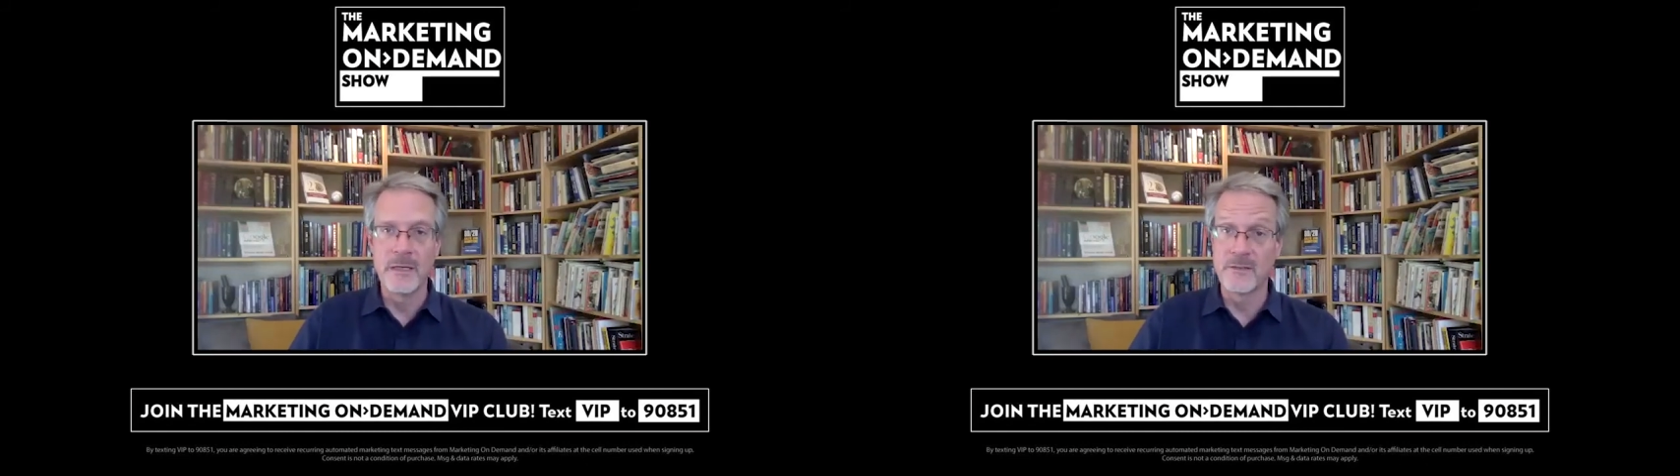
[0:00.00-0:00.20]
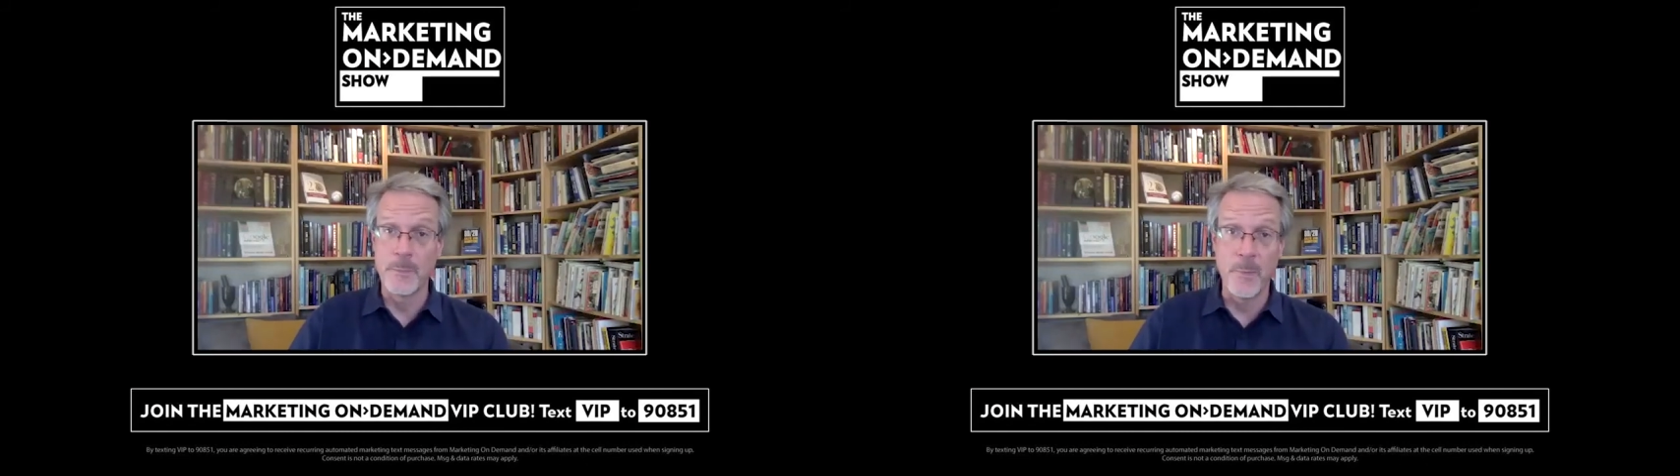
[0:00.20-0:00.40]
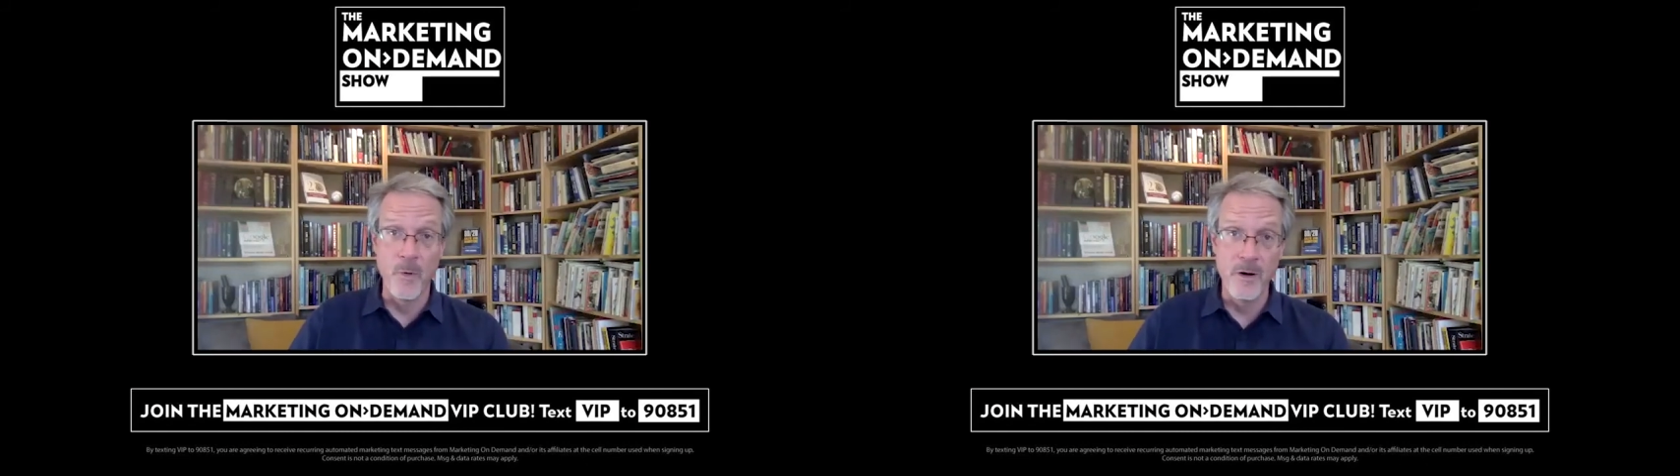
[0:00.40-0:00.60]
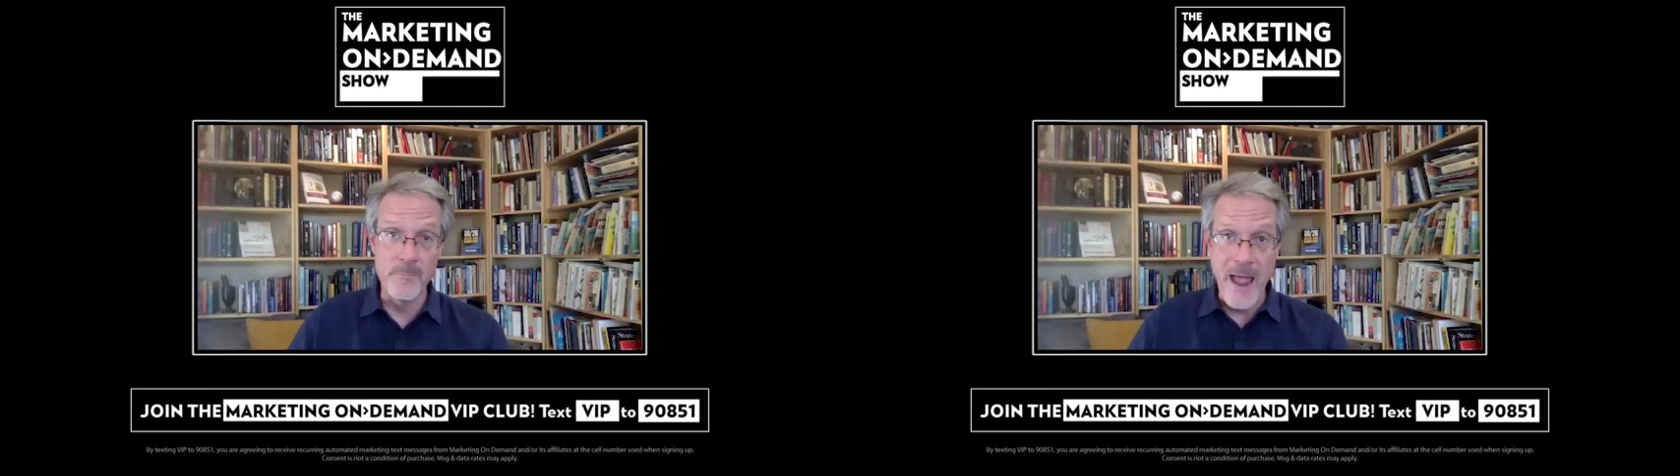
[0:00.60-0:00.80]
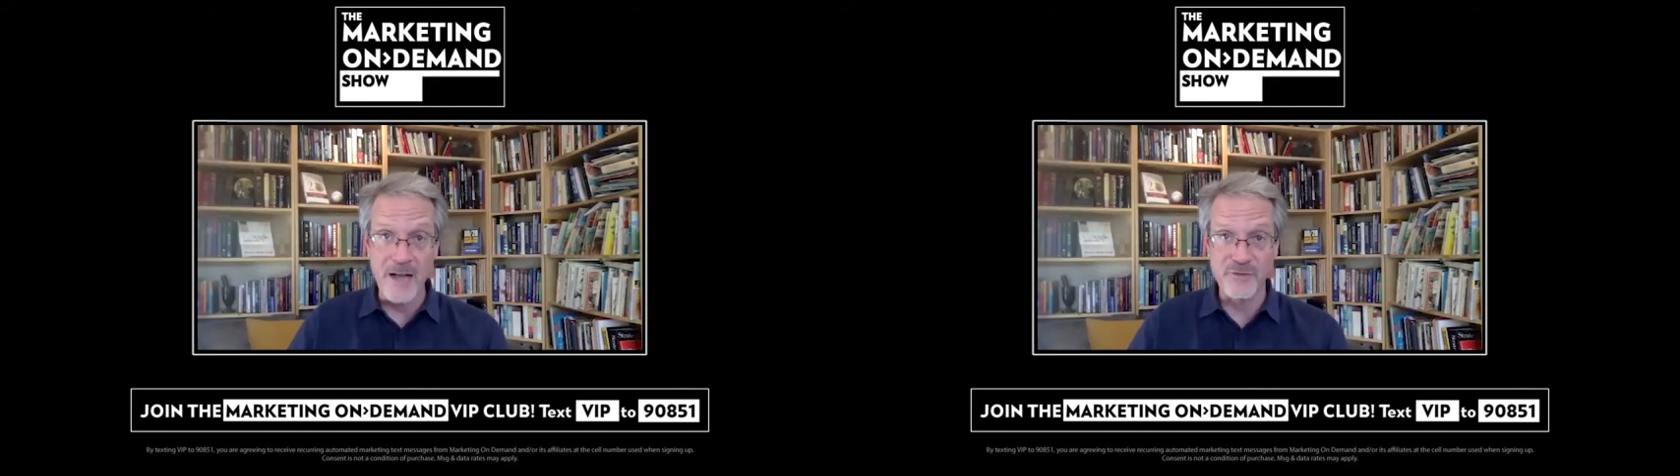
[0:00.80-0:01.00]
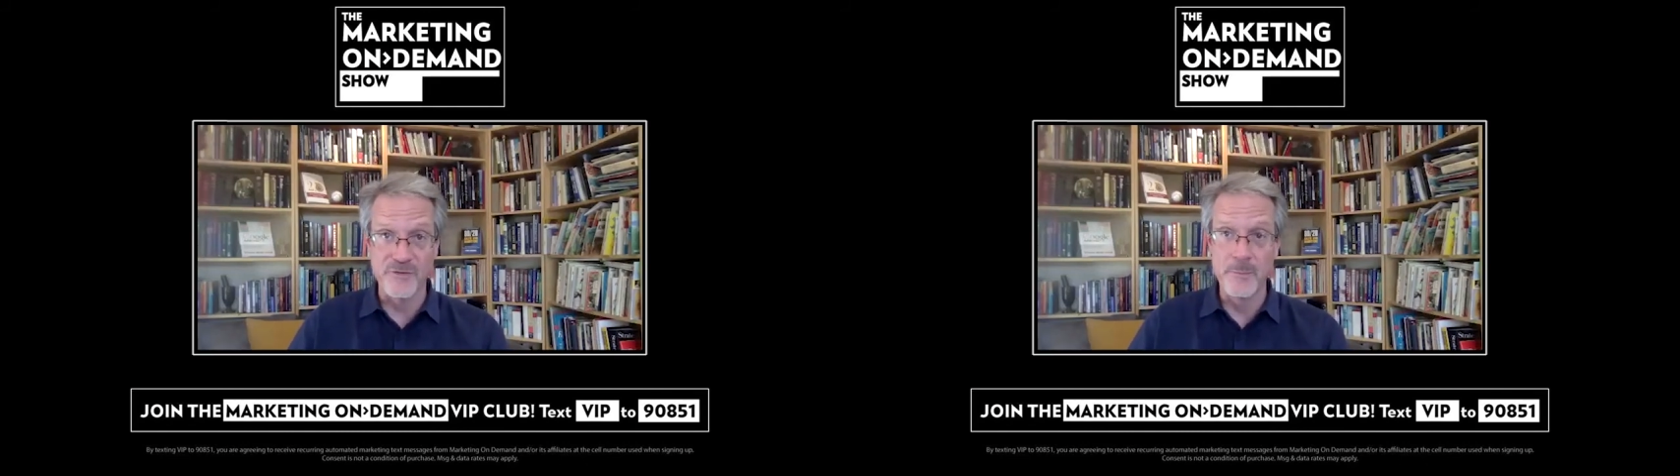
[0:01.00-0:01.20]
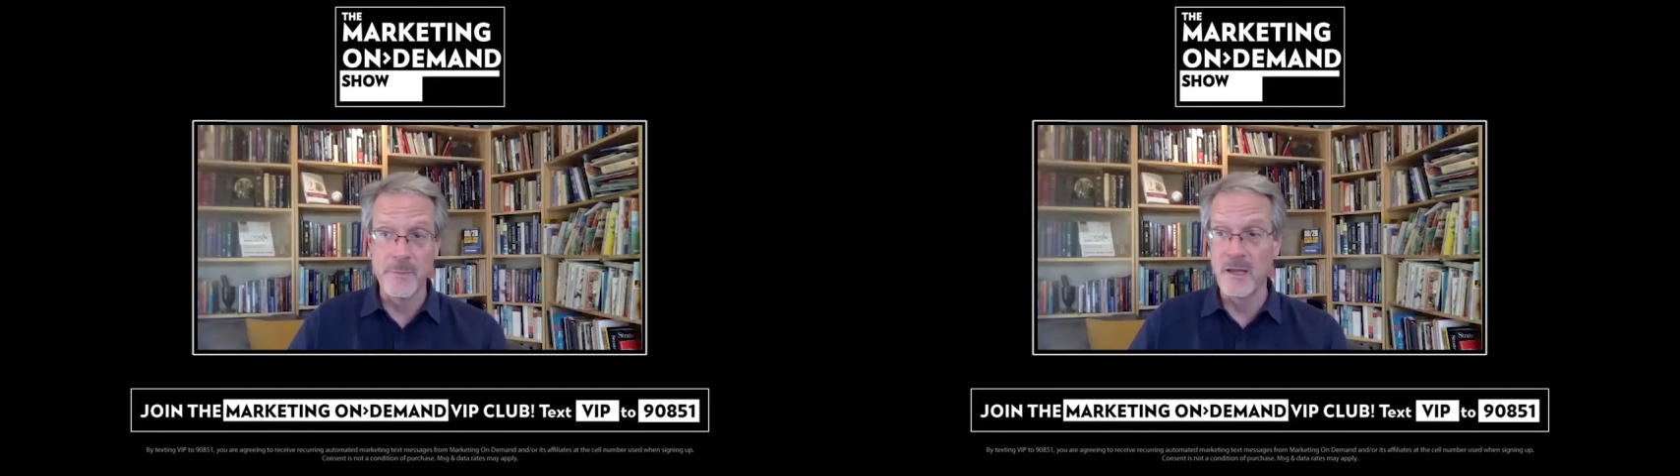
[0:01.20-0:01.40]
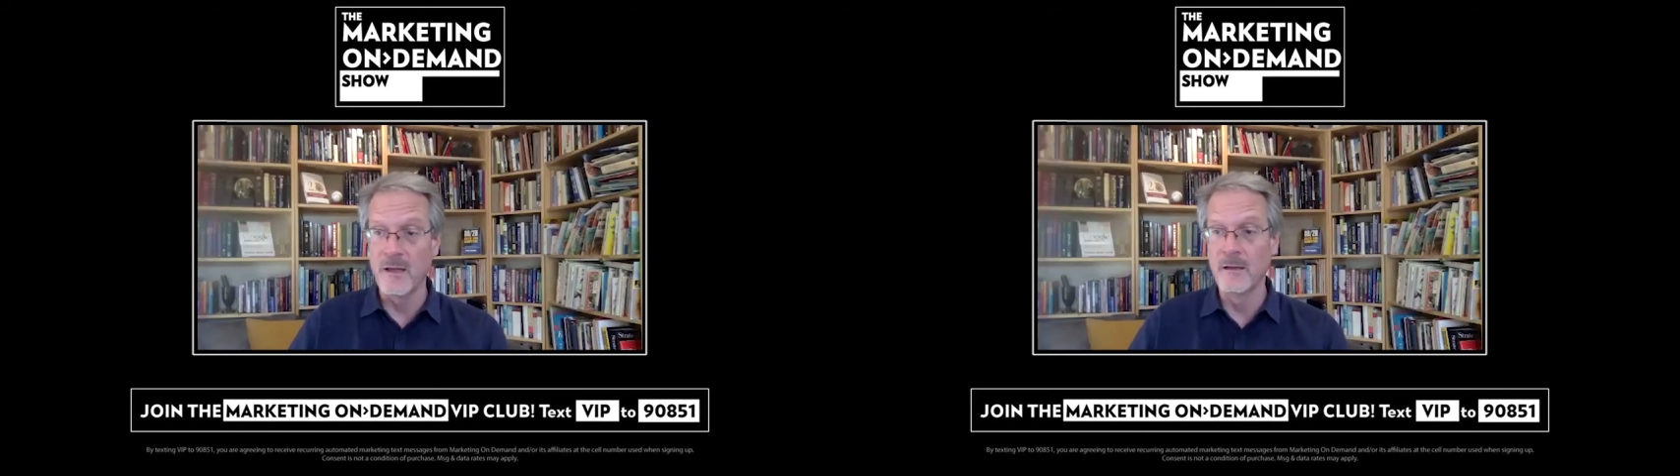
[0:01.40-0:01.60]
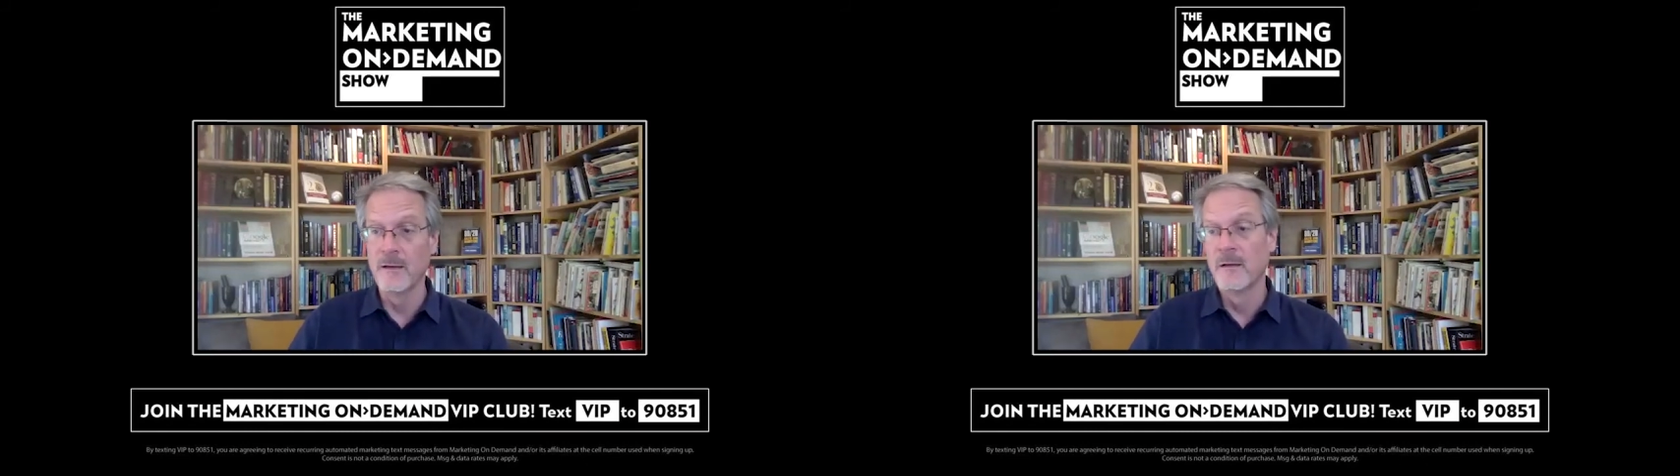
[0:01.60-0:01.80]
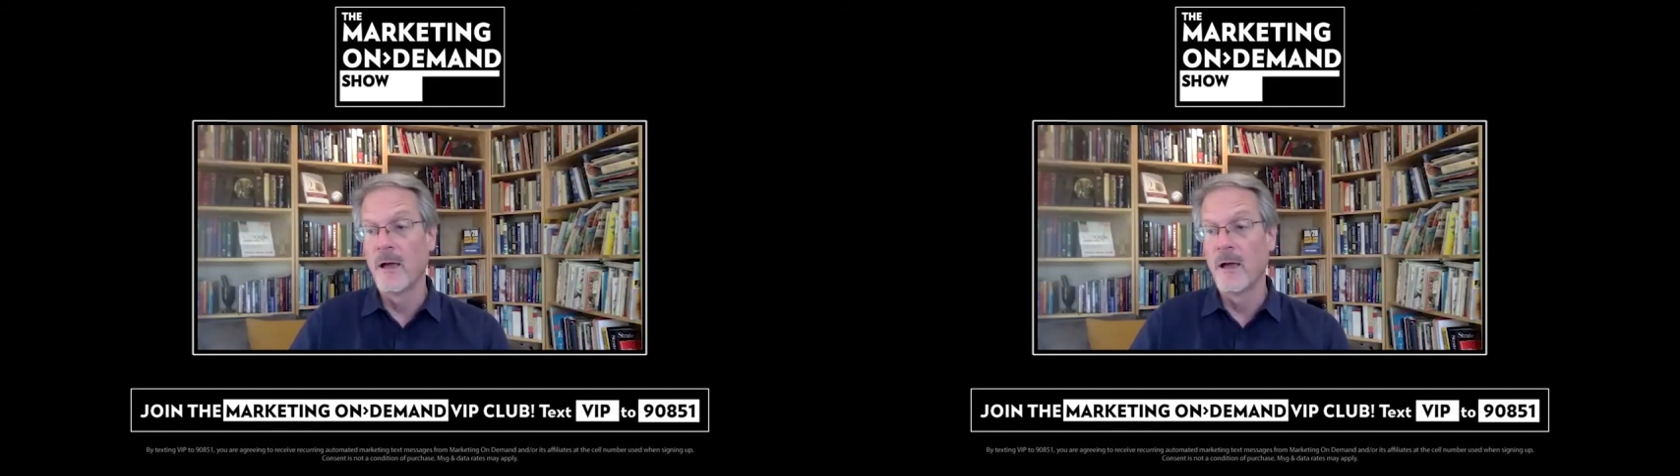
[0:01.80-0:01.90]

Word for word: It's a poor match for me